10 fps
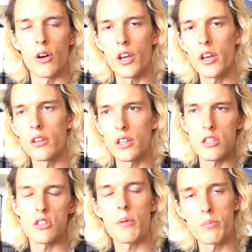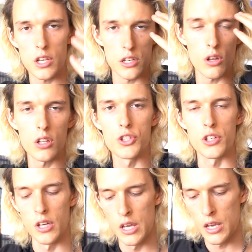Okay, that's
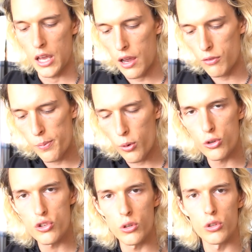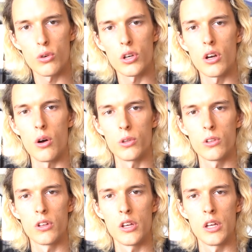psychology. Every person on your account
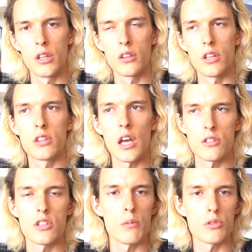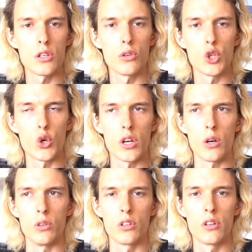that does something on your
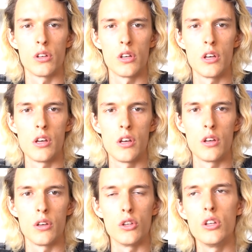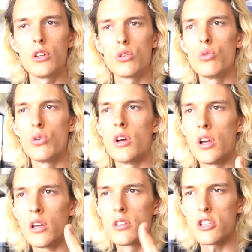account, you need to
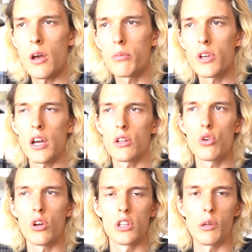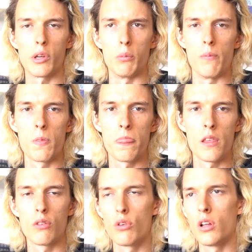some kind contact him.
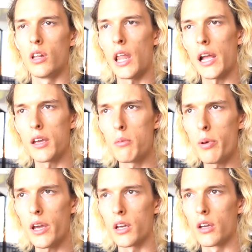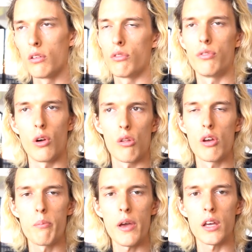Like him back, follow
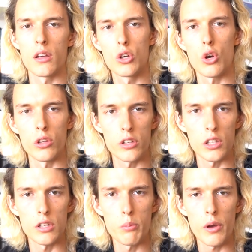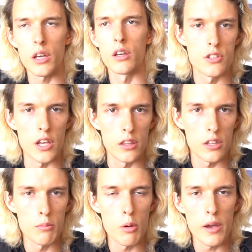him back, contact him back, send
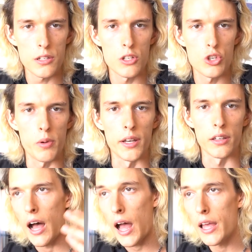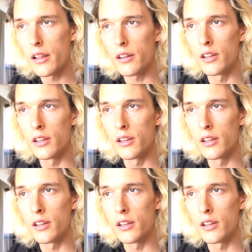him a message back. I